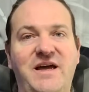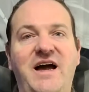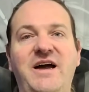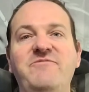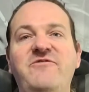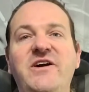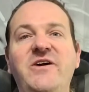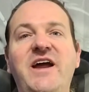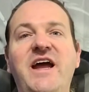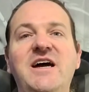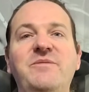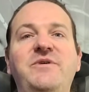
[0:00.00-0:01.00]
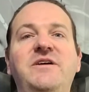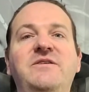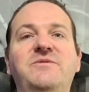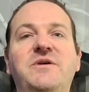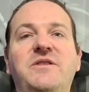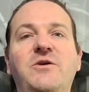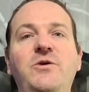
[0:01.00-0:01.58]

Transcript: I'm very happy with